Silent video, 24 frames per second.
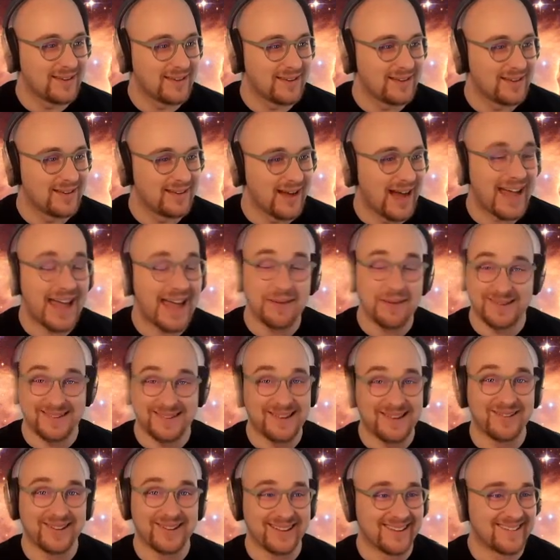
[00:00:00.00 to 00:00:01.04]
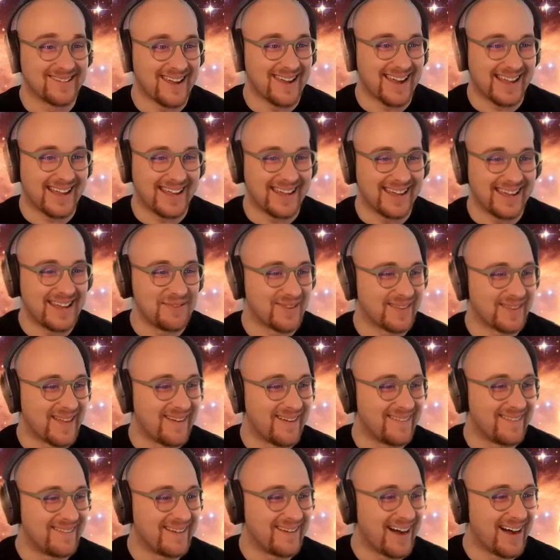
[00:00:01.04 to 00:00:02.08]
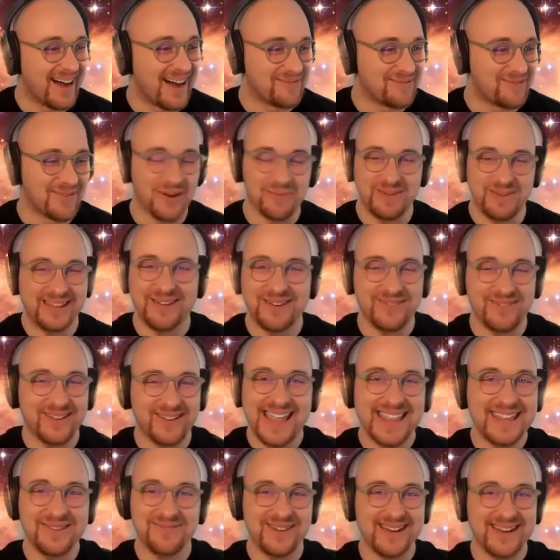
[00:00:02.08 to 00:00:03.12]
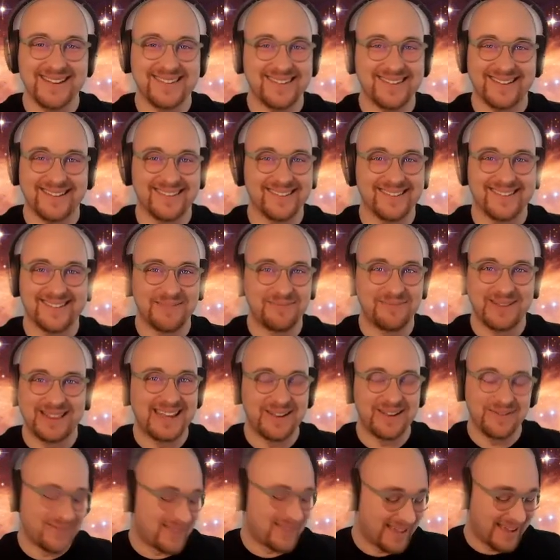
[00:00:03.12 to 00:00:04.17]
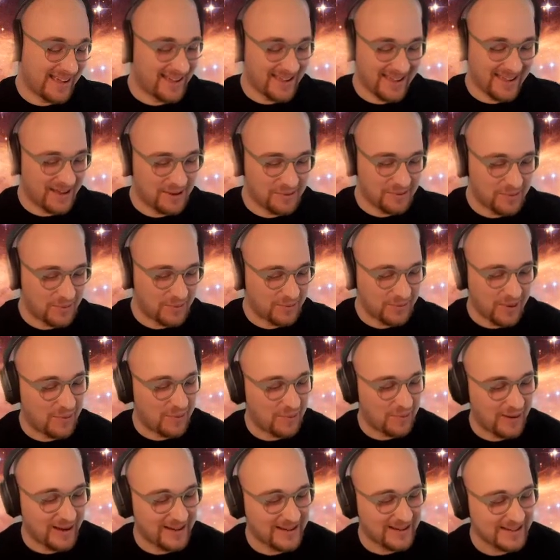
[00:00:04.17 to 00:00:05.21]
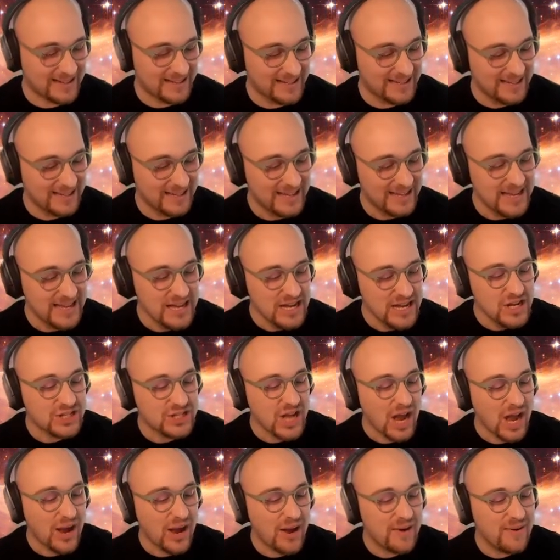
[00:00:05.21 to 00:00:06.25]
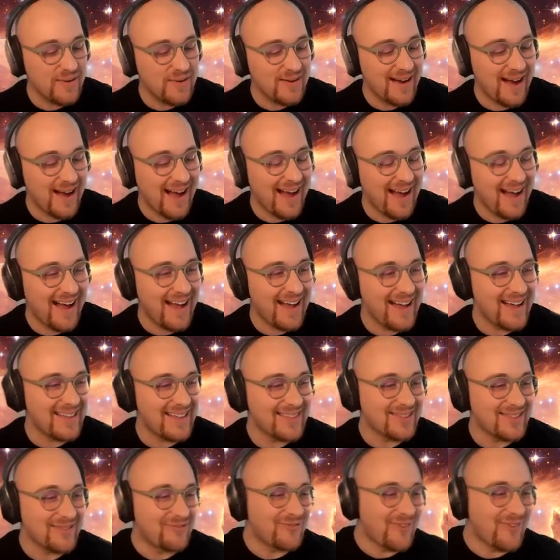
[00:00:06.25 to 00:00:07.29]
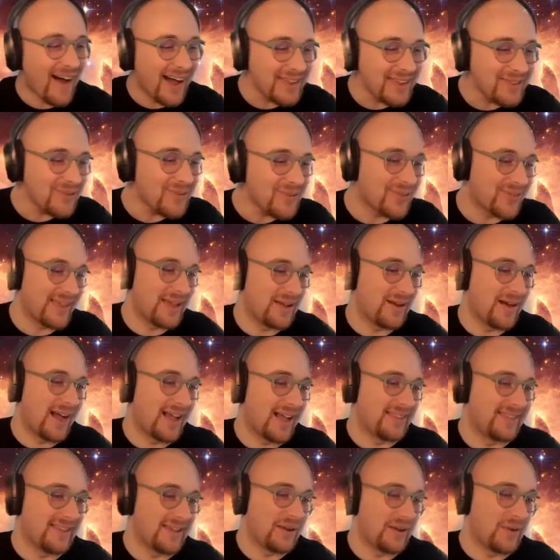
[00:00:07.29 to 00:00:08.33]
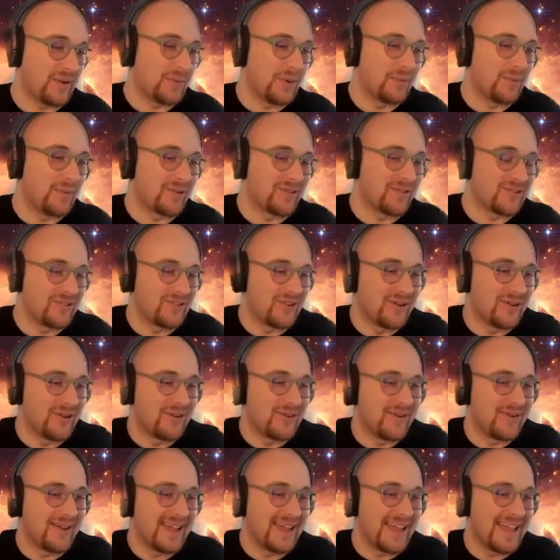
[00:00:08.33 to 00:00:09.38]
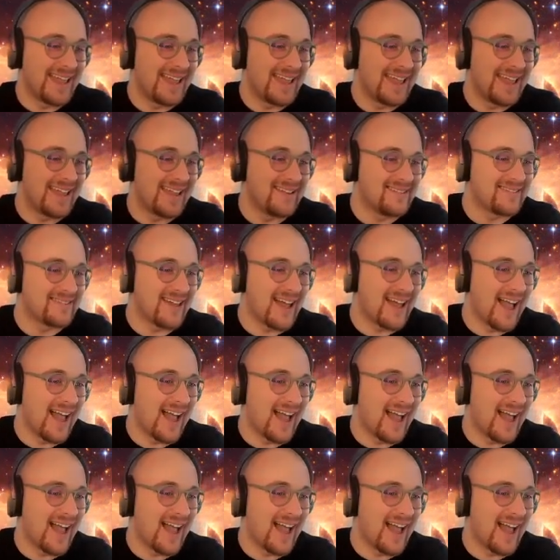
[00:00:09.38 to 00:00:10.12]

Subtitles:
I am still going to check it, even though I've not been given any reason to believe that it will not work. So the final thing I think we want to do is